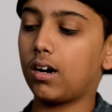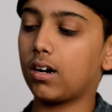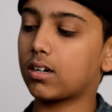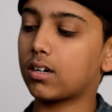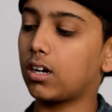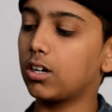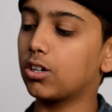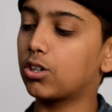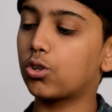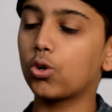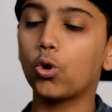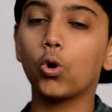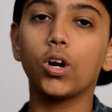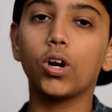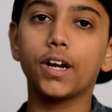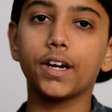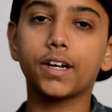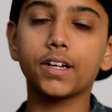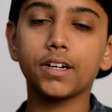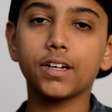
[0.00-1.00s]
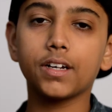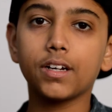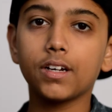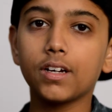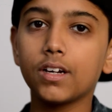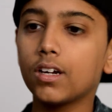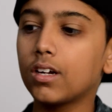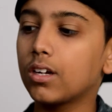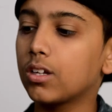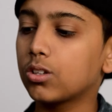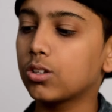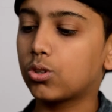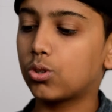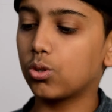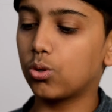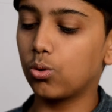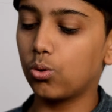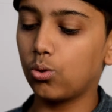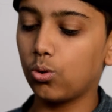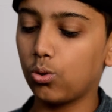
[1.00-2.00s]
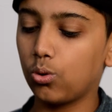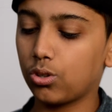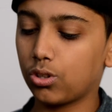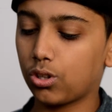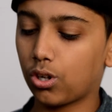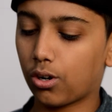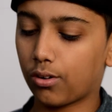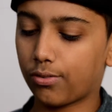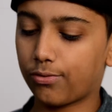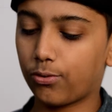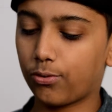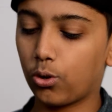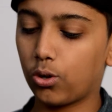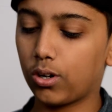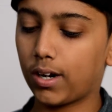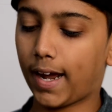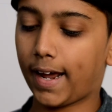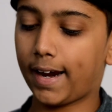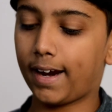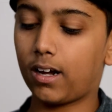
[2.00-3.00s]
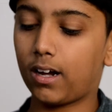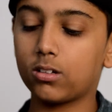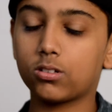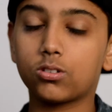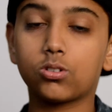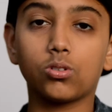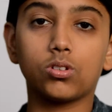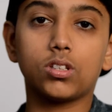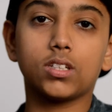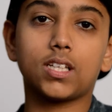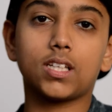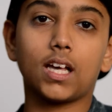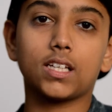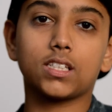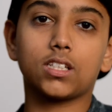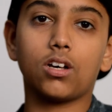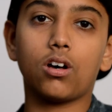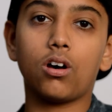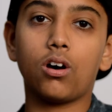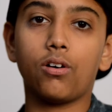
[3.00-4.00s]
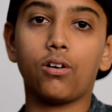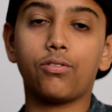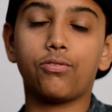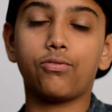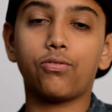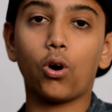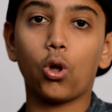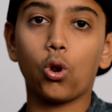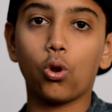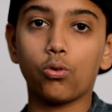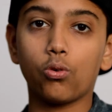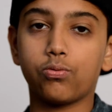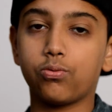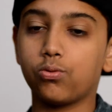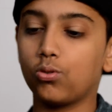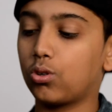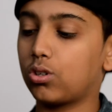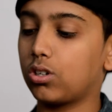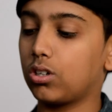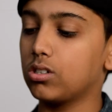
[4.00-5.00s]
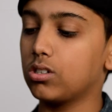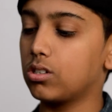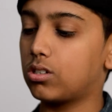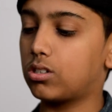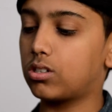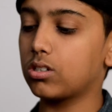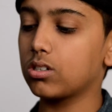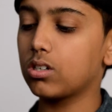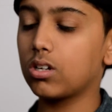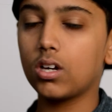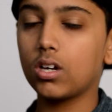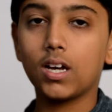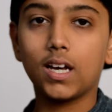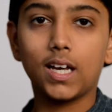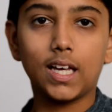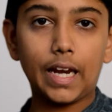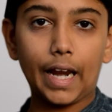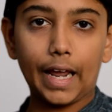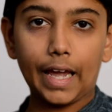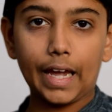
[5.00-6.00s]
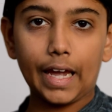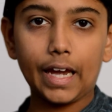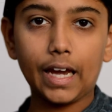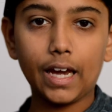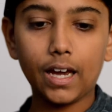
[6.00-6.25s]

control it through your phone, and also this has a follow focus ring,